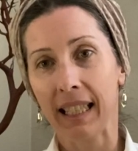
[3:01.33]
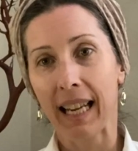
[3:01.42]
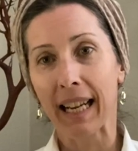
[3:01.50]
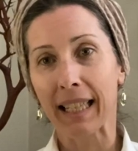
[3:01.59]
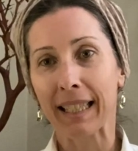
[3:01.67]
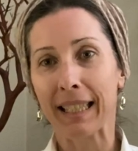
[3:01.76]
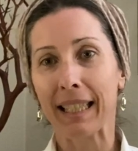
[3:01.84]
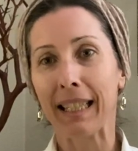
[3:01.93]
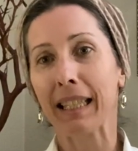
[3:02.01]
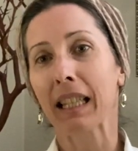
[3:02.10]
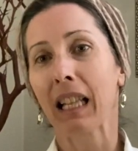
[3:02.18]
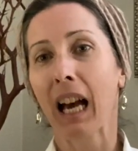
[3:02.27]
next
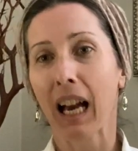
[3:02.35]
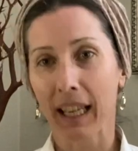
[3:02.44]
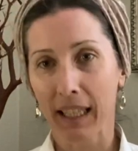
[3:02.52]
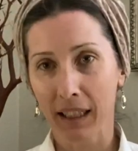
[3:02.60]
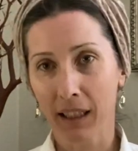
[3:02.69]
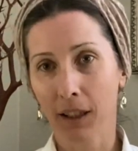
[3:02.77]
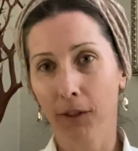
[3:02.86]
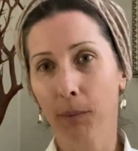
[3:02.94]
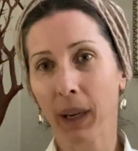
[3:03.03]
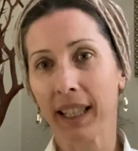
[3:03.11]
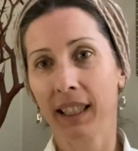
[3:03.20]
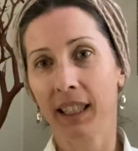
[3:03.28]
in line of
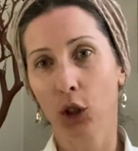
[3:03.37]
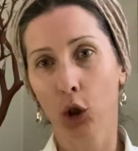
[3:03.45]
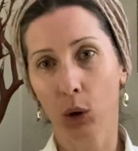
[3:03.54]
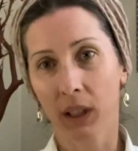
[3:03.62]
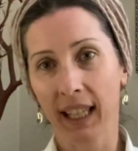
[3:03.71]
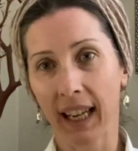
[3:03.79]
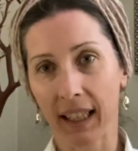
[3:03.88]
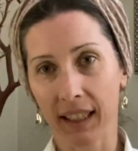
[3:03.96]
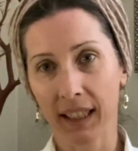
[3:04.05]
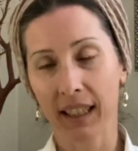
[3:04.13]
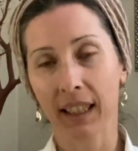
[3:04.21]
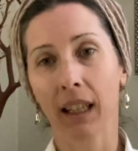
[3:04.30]
my initial
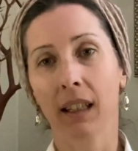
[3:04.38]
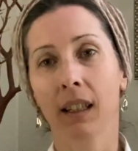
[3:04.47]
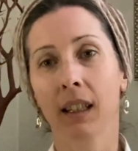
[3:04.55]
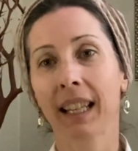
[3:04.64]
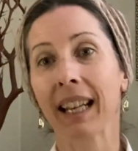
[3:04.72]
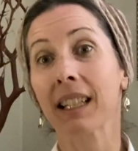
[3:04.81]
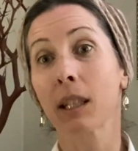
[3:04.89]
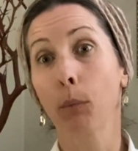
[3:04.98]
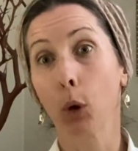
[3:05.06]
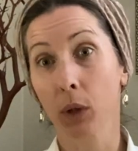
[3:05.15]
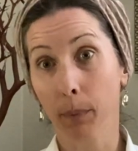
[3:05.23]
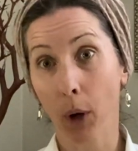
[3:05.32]
tests, the next
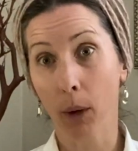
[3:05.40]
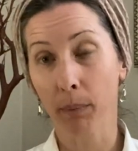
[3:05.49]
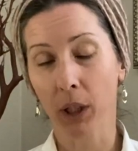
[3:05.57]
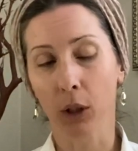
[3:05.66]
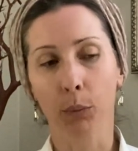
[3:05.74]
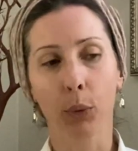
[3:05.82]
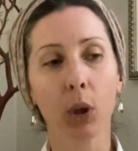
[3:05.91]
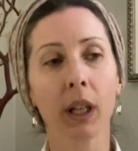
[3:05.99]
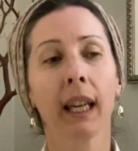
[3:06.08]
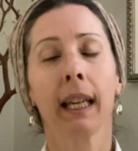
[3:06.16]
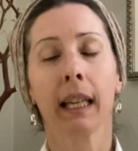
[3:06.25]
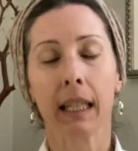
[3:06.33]
most popular book
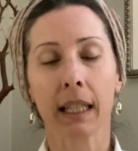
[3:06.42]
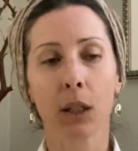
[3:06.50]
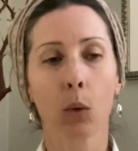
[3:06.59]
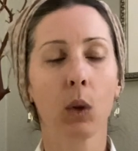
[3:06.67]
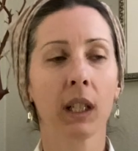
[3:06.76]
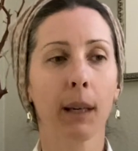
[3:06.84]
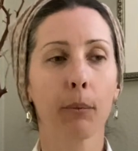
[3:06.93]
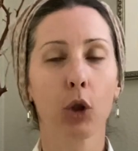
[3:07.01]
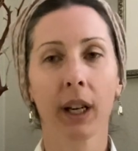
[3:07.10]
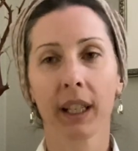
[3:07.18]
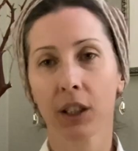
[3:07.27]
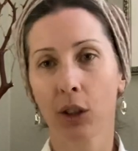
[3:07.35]
is the one I'm
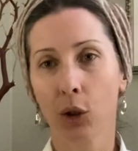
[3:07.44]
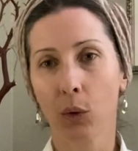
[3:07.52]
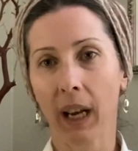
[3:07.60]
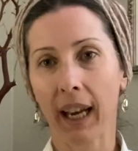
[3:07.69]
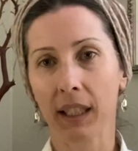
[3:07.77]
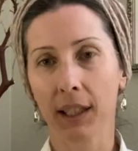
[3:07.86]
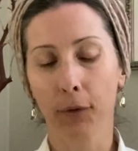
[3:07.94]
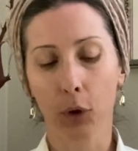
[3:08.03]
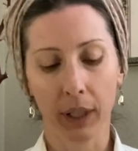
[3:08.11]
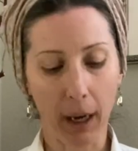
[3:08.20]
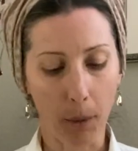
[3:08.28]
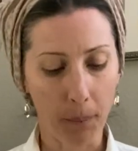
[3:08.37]
trying to do ads
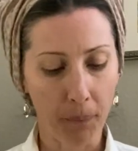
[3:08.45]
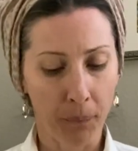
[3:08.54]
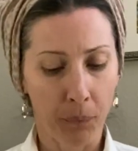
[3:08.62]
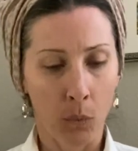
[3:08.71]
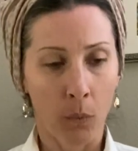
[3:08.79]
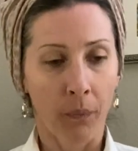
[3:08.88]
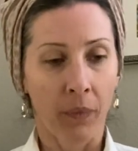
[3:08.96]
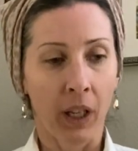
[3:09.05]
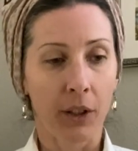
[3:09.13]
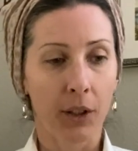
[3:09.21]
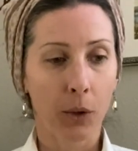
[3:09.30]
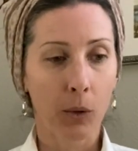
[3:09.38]
for now.
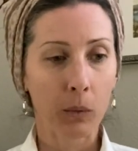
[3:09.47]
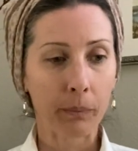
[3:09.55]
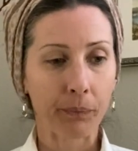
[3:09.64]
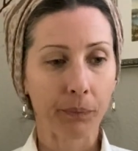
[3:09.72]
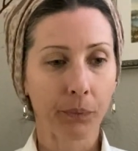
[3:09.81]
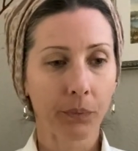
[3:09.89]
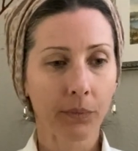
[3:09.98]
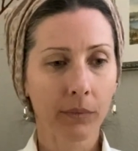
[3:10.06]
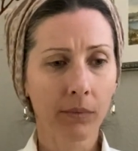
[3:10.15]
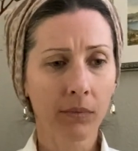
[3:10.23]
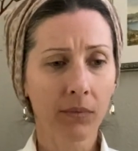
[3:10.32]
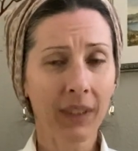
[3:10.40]
So
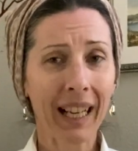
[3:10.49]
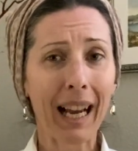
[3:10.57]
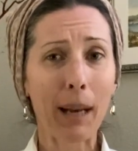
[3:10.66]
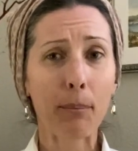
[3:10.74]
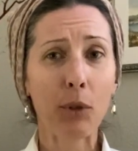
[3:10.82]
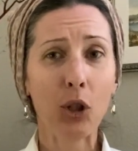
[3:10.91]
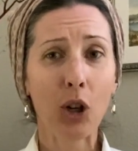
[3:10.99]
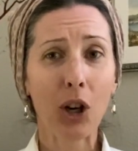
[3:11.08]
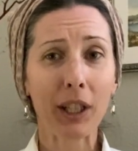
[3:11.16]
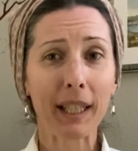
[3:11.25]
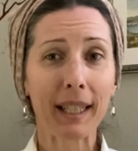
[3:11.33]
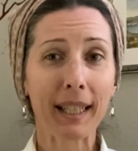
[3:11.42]
I'm
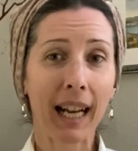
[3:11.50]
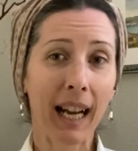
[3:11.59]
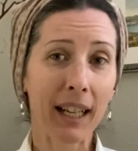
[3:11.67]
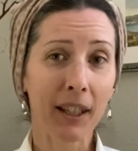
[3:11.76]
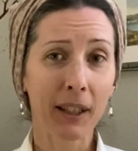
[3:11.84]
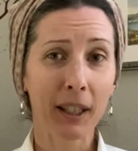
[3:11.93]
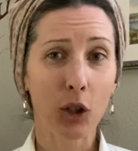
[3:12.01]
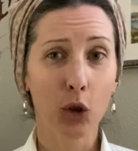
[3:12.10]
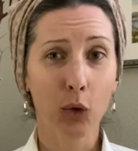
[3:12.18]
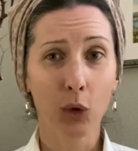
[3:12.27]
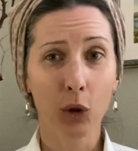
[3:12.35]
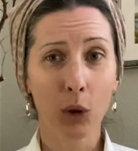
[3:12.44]
not entirely
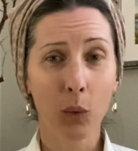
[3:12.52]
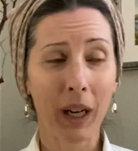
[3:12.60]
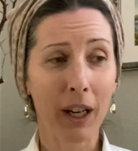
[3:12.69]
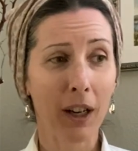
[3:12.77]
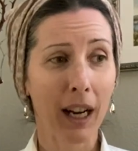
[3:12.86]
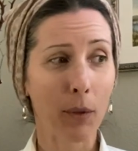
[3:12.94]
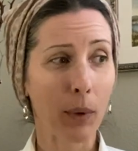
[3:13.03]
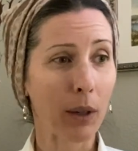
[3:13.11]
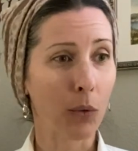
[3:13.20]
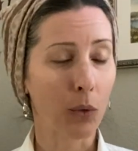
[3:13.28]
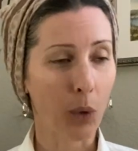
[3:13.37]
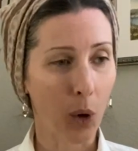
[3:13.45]
sure where I
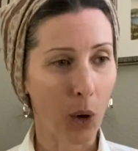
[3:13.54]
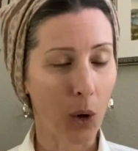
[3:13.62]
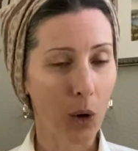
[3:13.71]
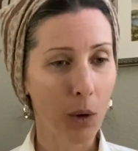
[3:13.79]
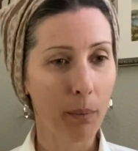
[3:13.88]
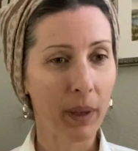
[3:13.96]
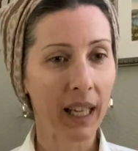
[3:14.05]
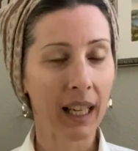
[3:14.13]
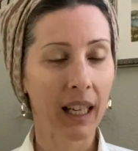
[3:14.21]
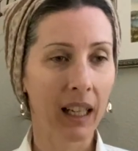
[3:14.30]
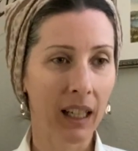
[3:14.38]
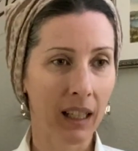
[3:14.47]
went wrong
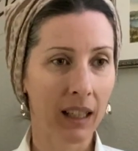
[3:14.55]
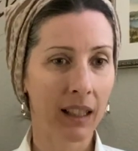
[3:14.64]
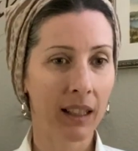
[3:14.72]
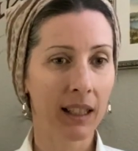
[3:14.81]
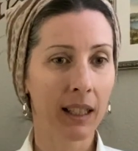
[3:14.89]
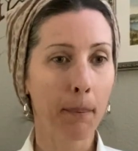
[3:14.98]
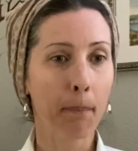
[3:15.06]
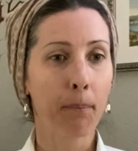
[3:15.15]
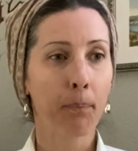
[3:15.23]
because